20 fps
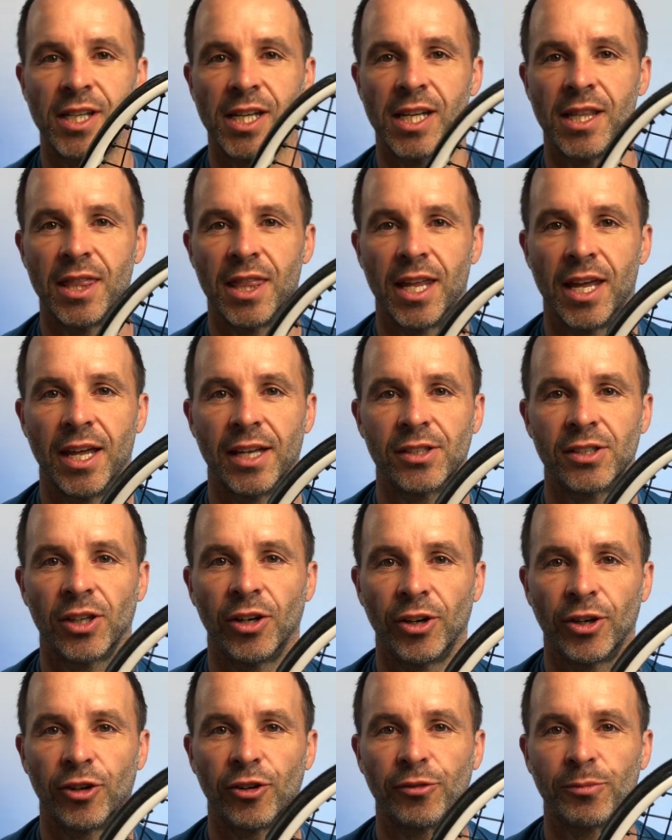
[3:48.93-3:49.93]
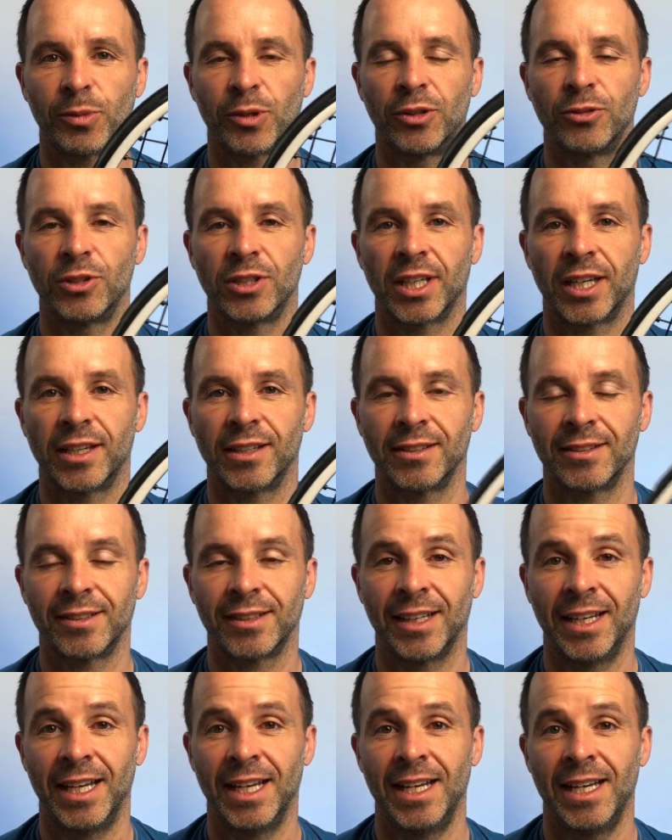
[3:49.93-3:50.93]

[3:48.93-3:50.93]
in their tie-off process.